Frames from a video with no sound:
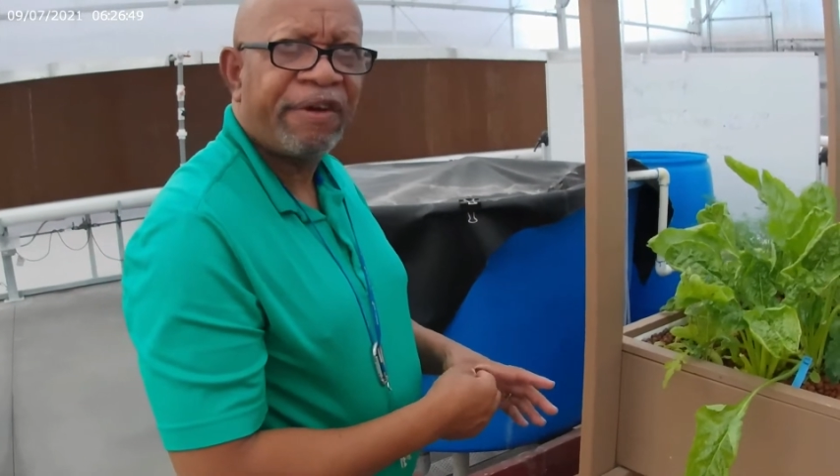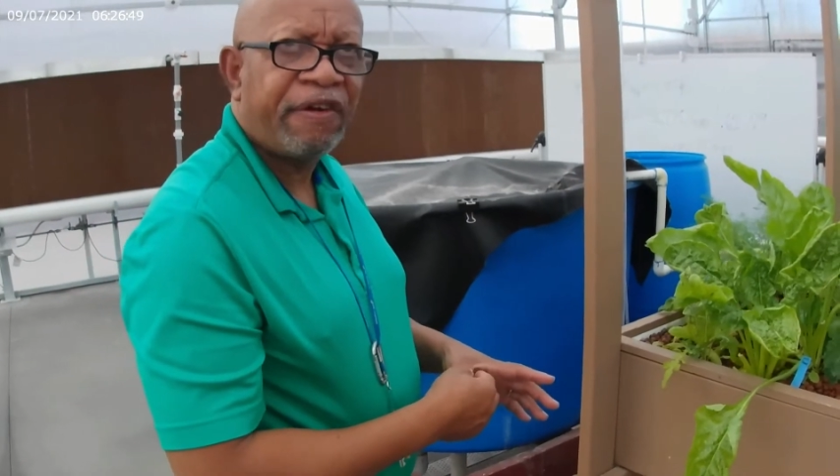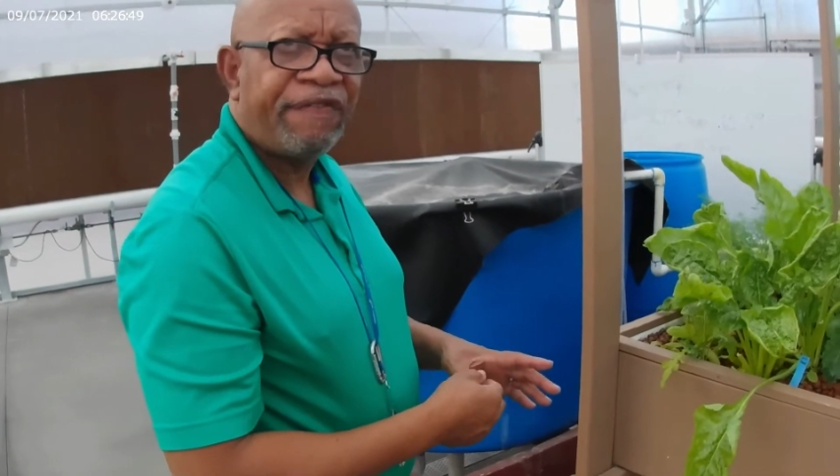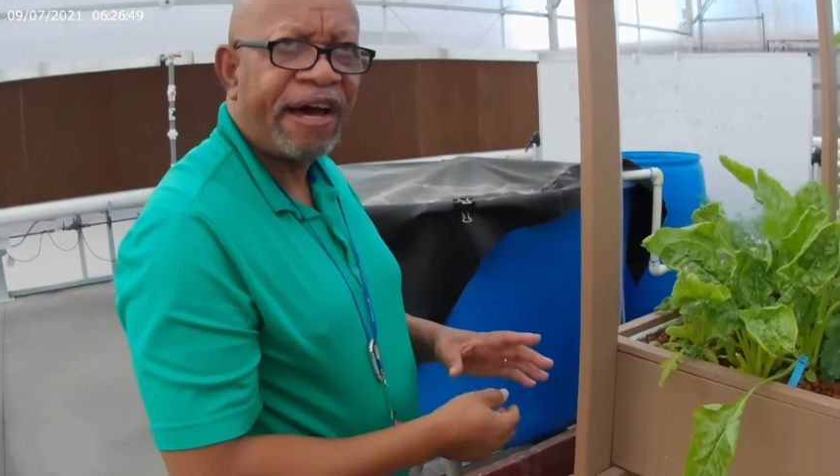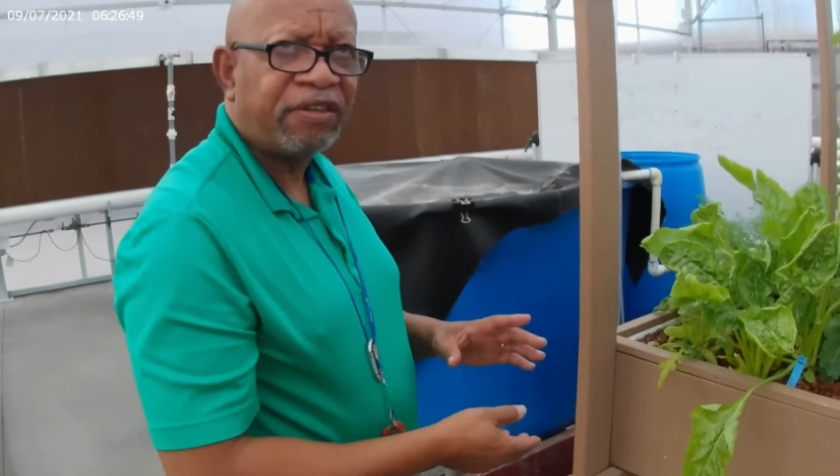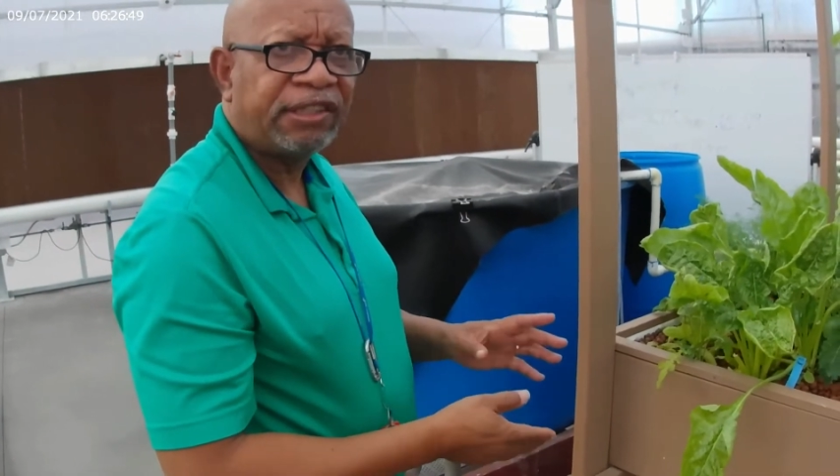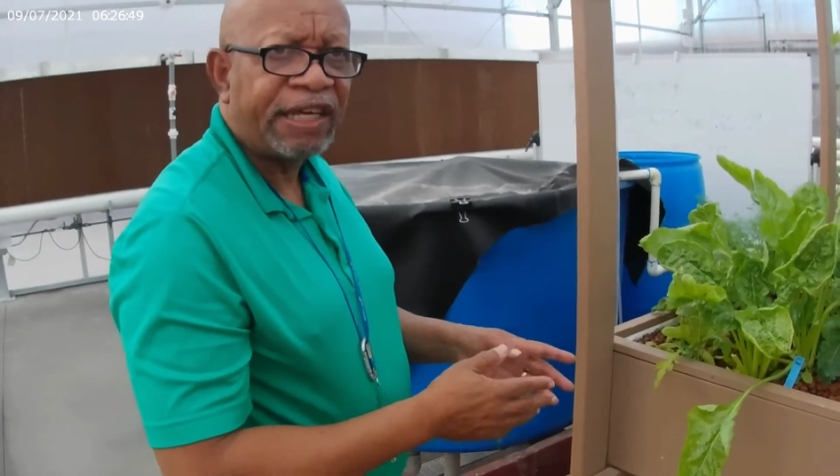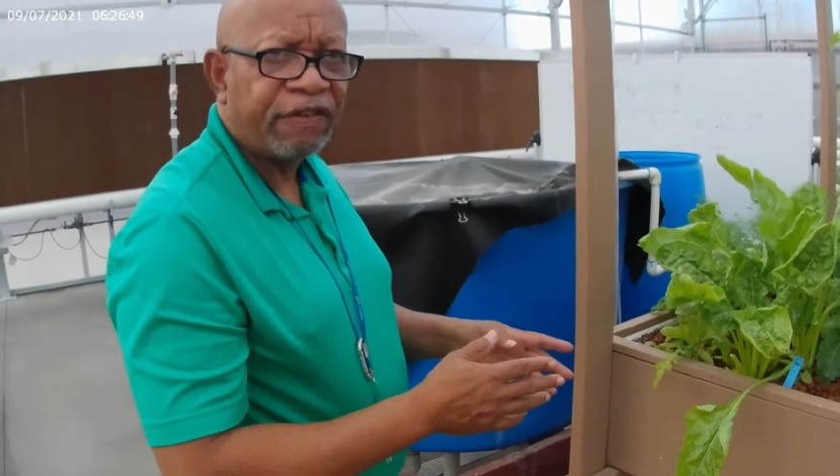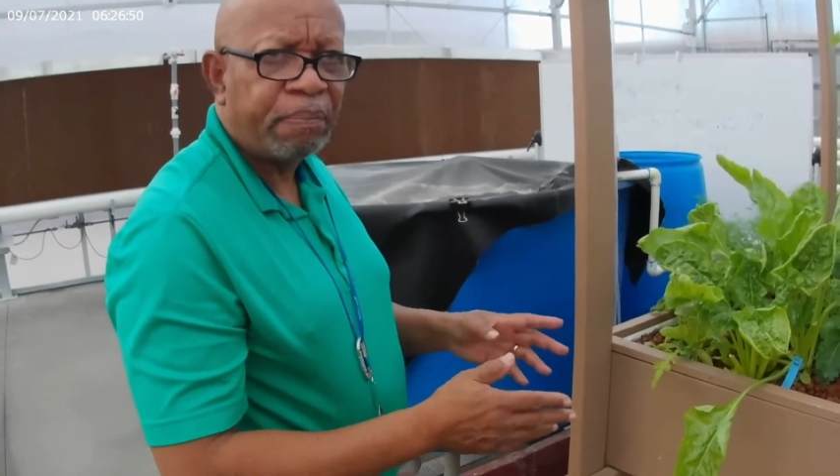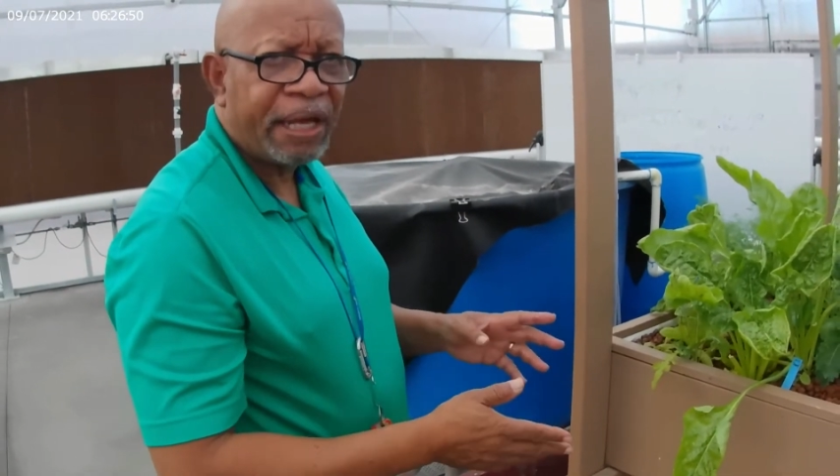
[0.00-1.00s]
every 5 to
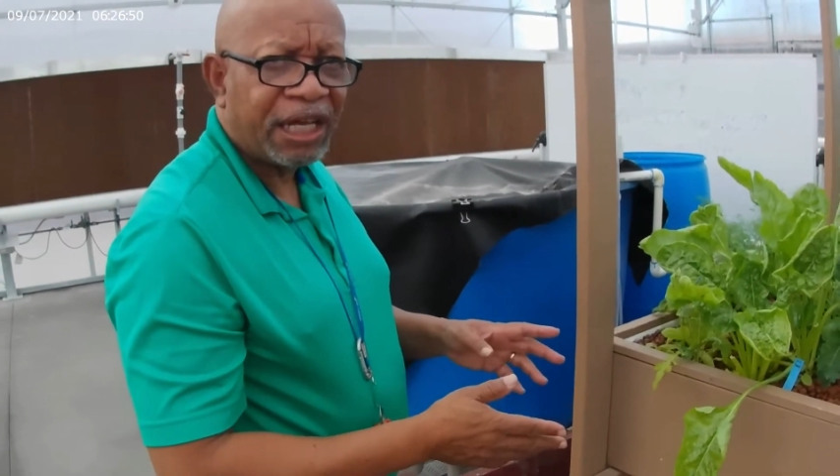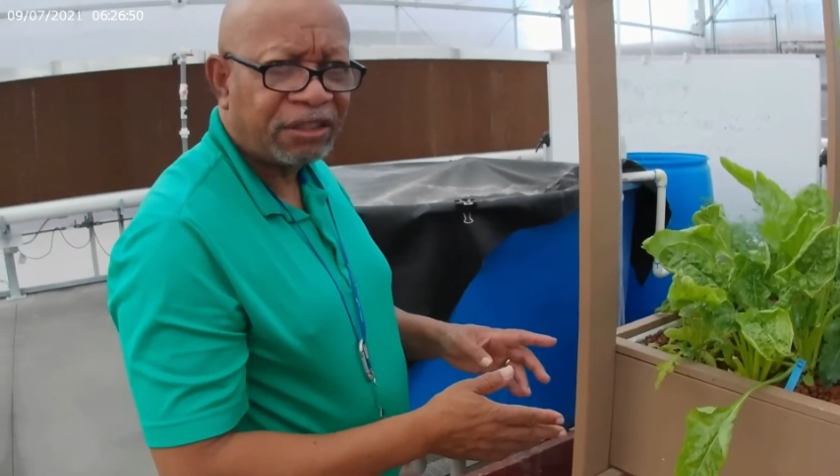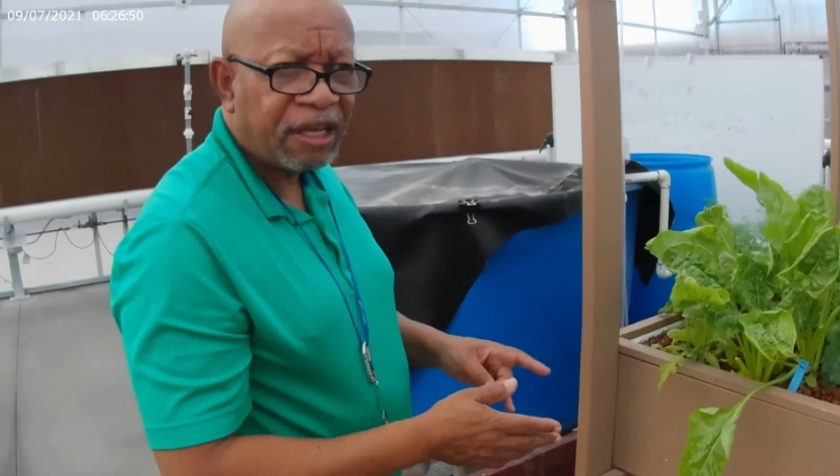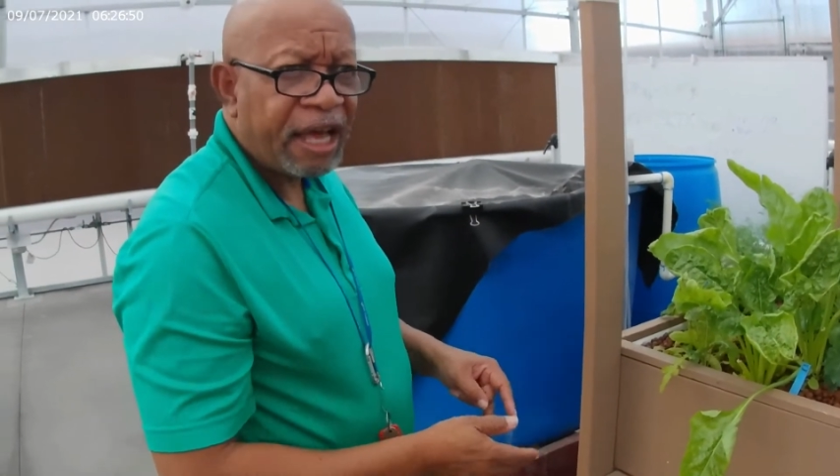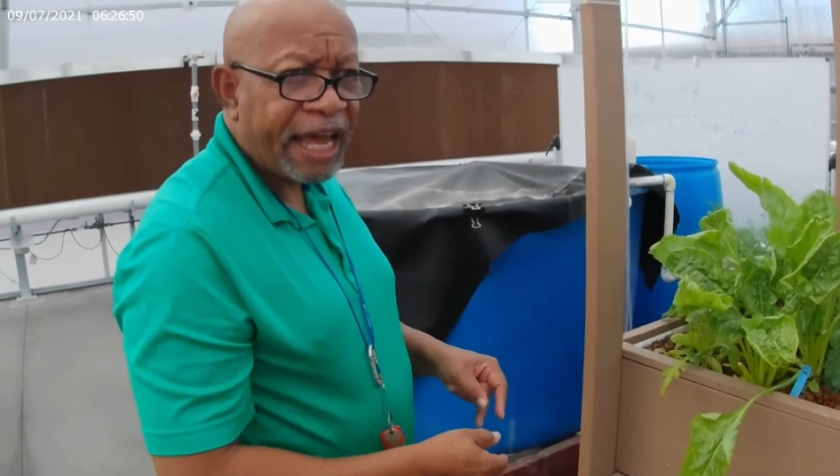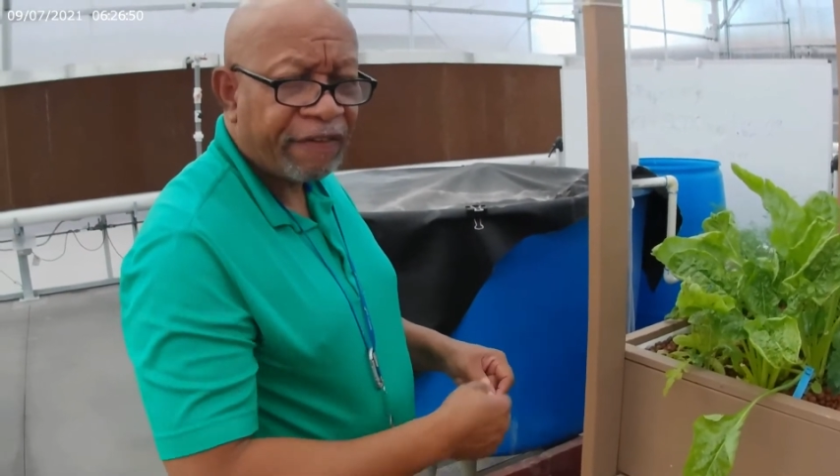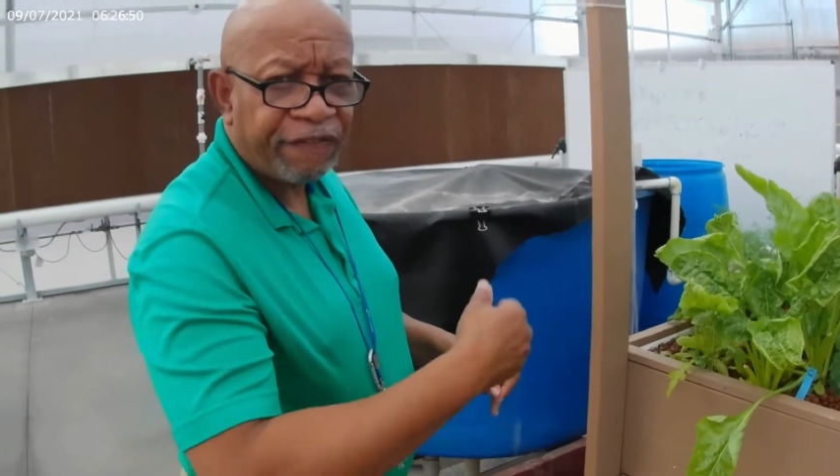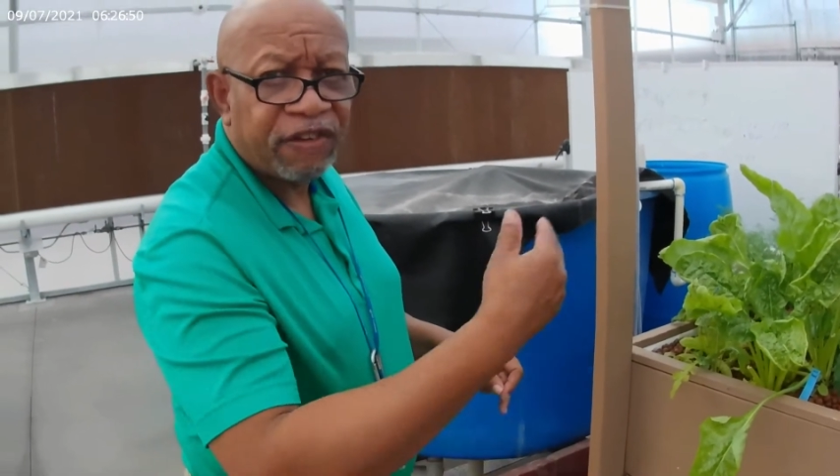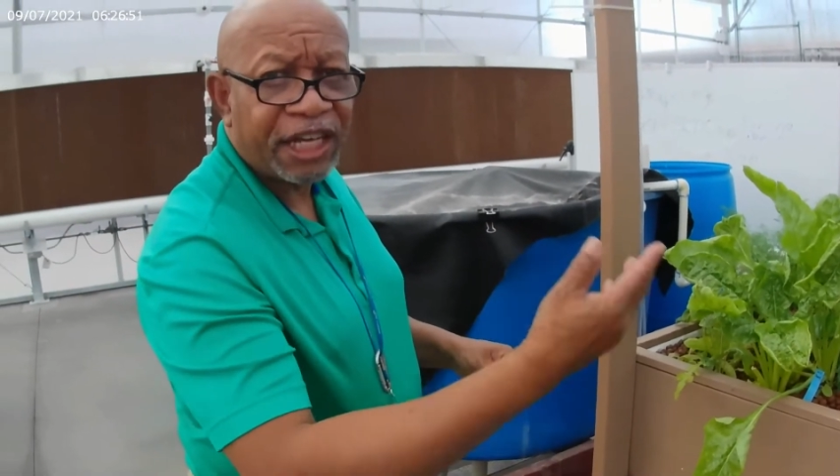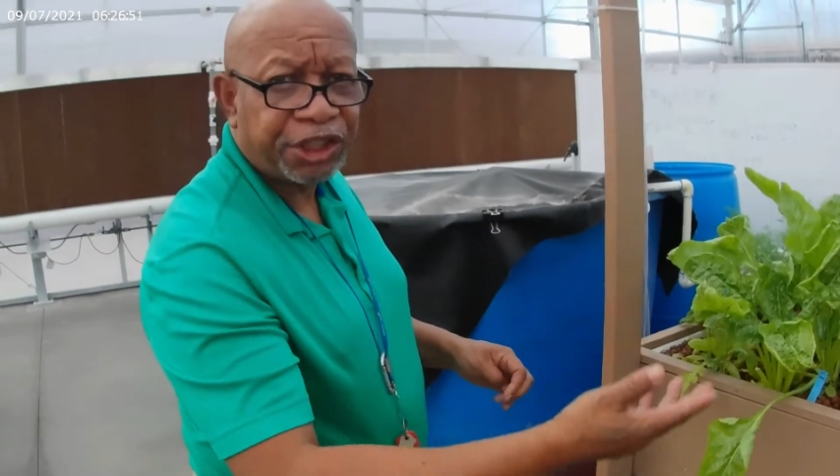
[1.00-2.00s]
7 minutes, it
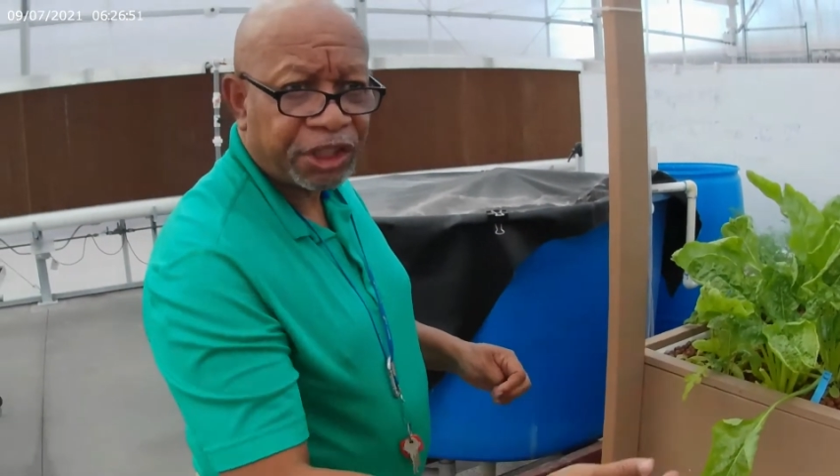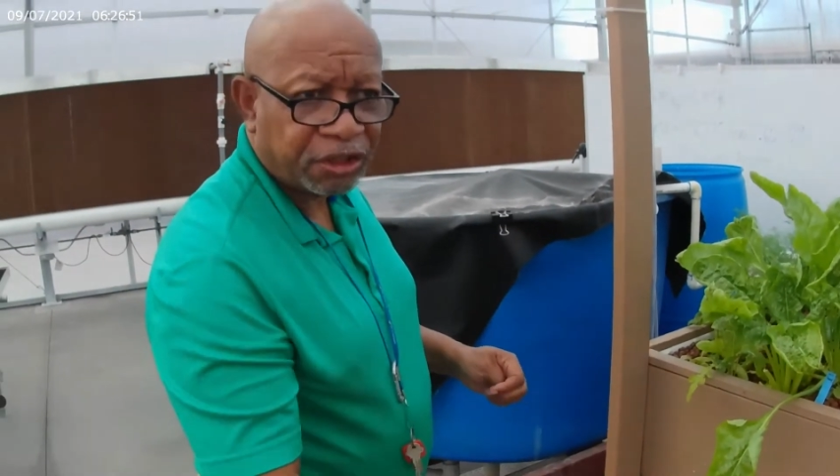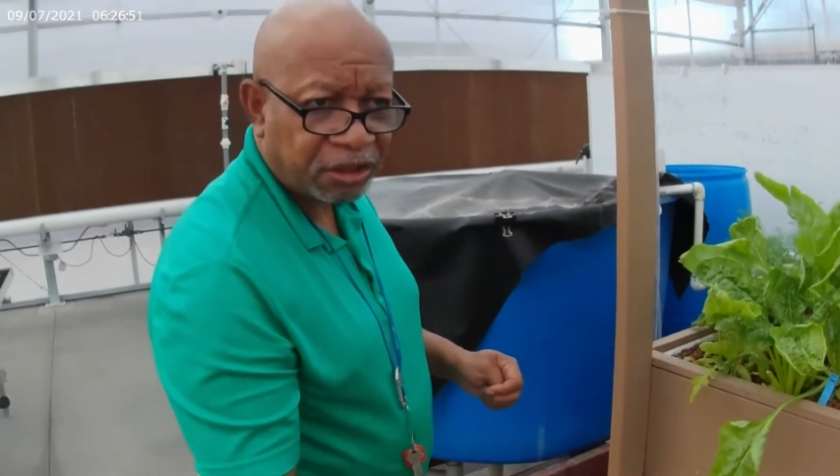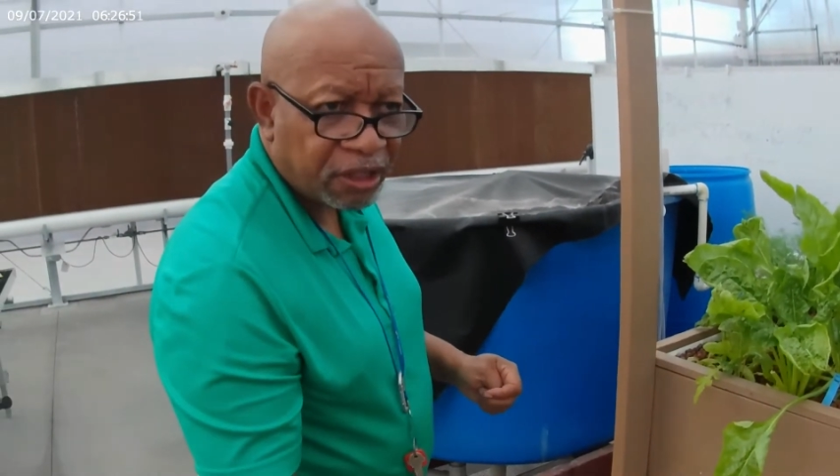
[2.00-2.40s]
flushes.